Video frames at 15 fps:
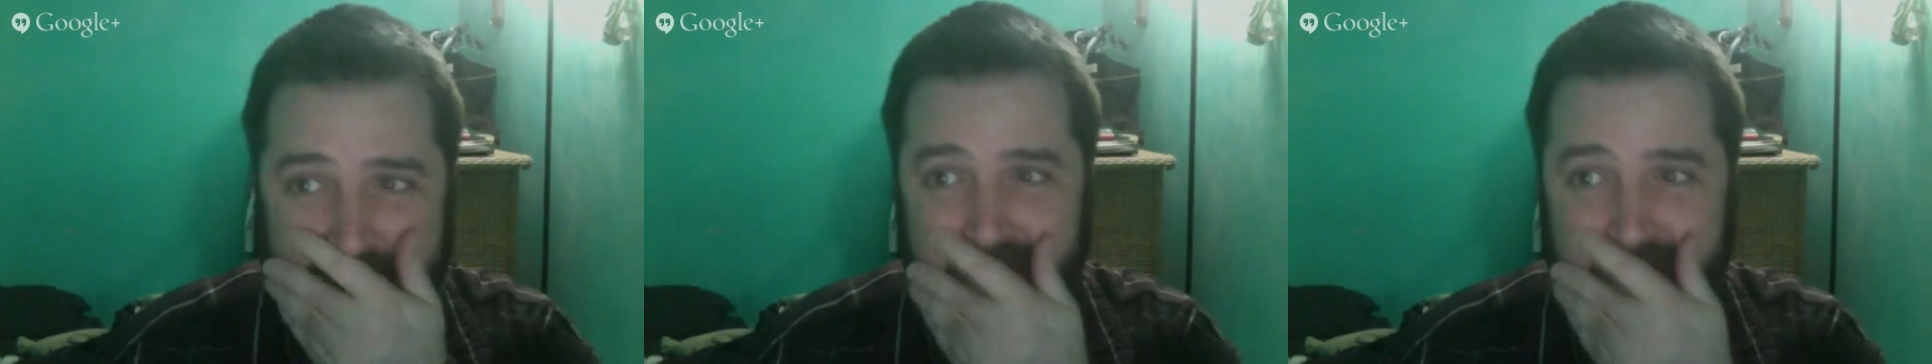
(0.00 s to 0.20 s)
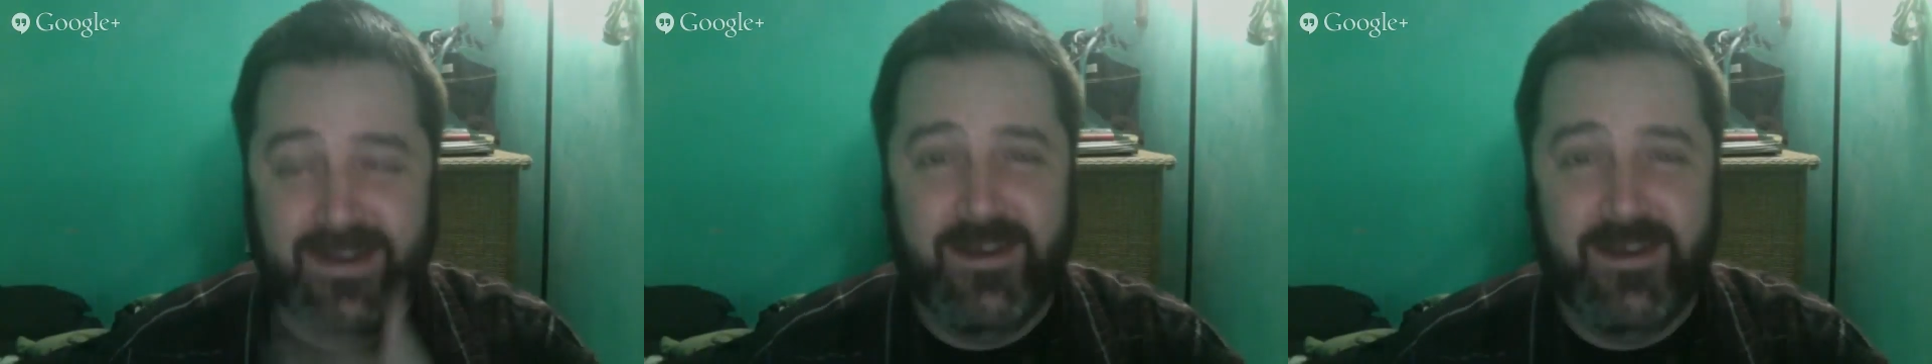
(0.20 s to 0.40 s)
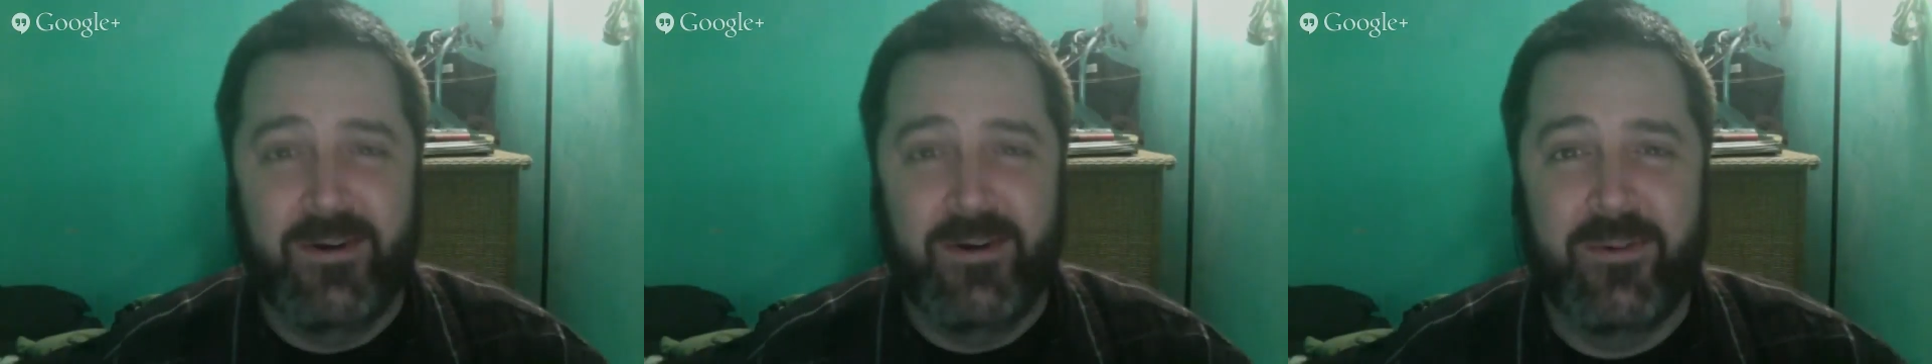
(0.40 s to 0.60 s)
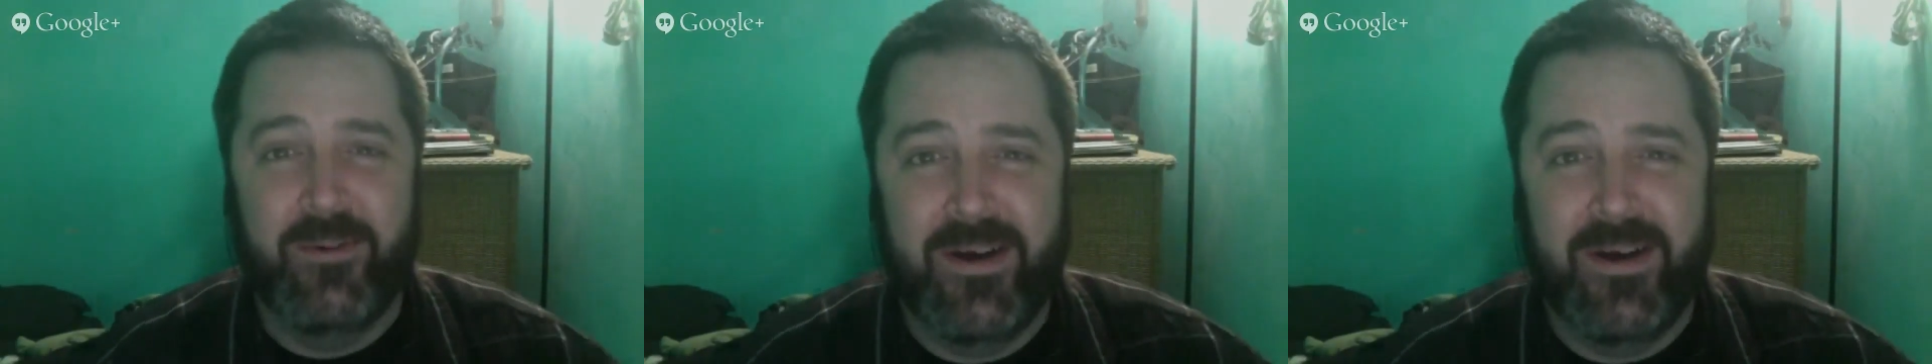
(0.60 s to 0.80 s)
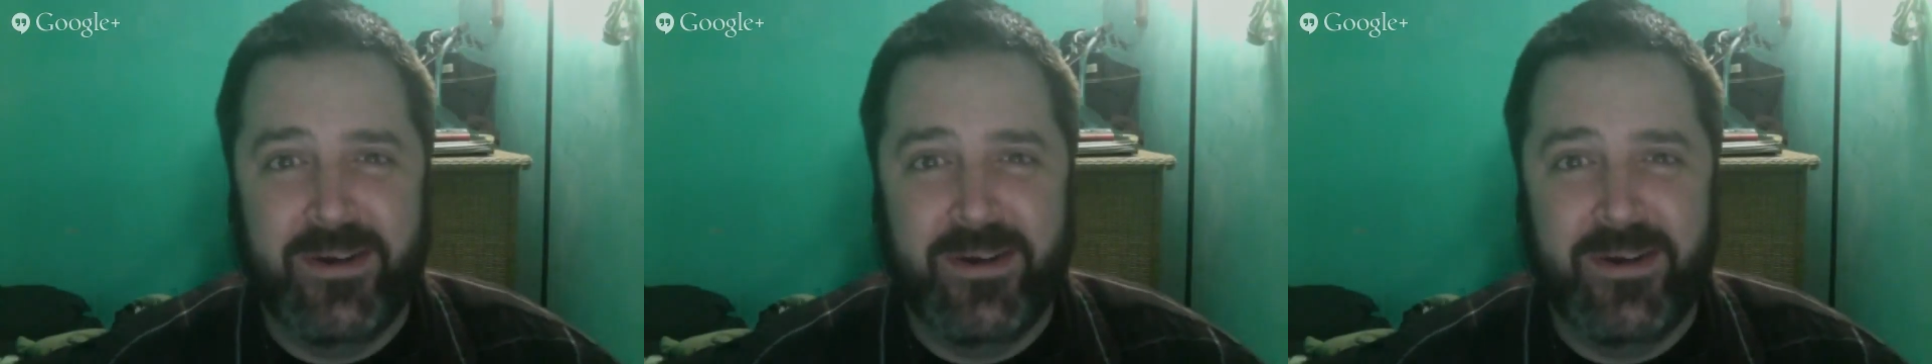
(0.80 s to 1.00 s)
to know
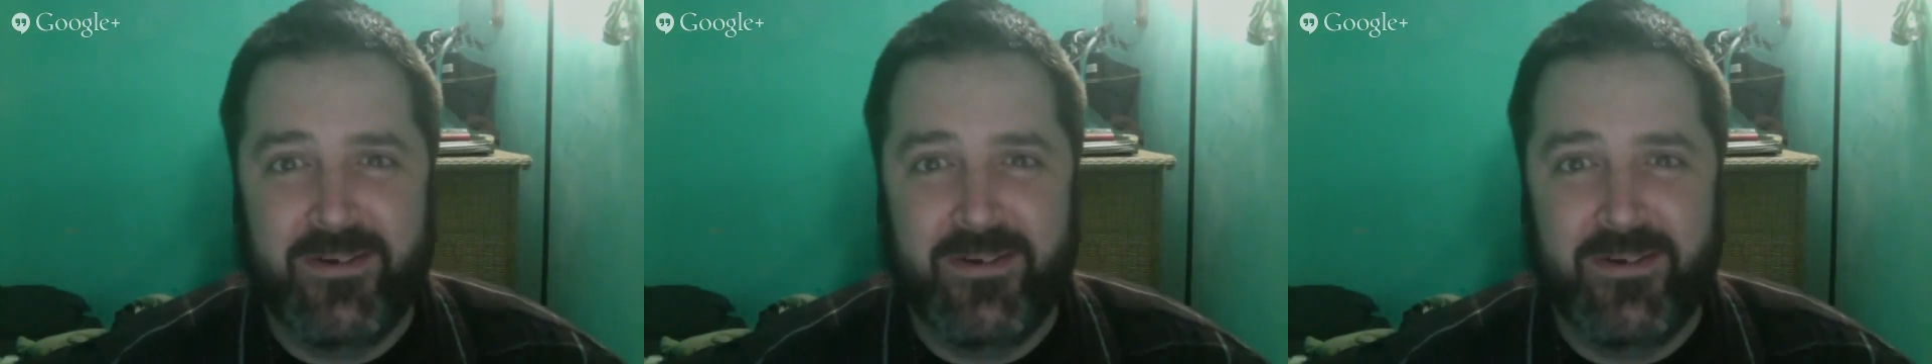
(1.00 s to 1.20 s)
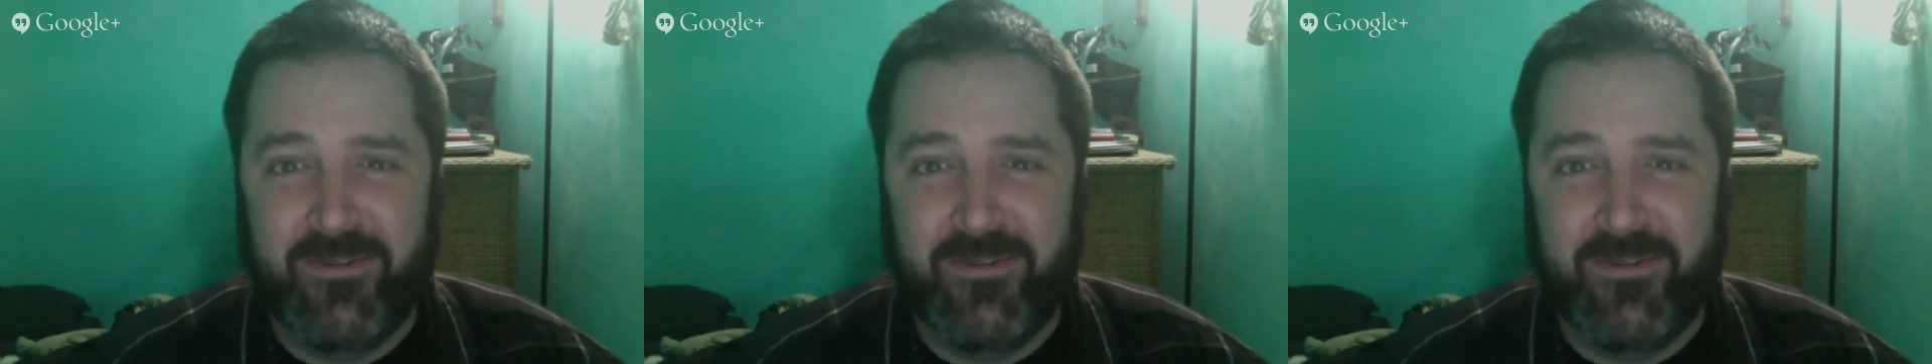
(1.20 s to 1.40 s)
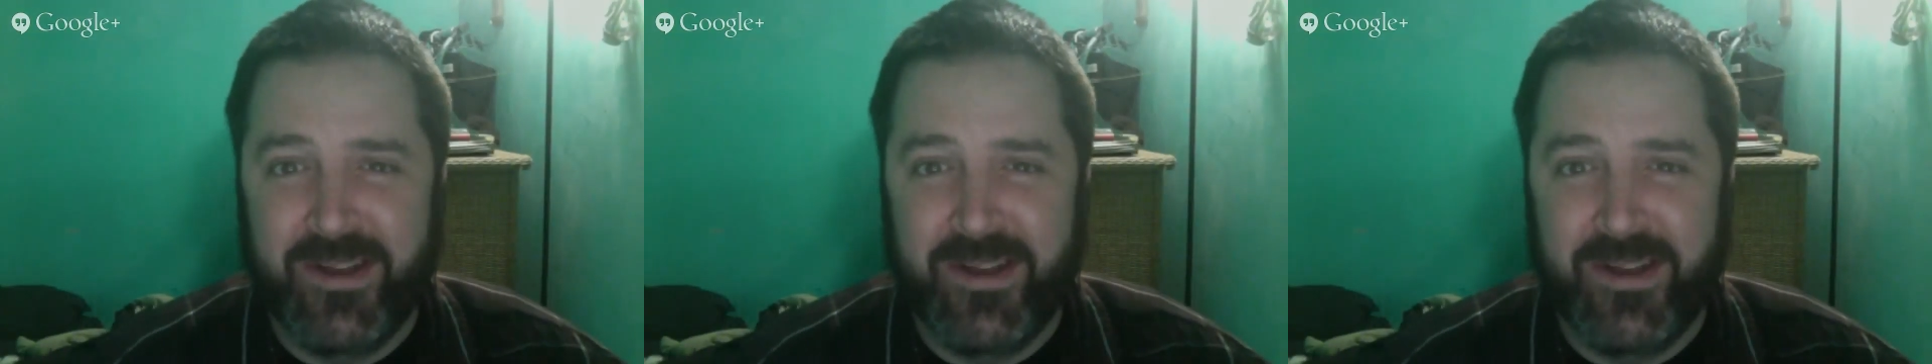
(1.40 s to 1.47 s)
uh, what your real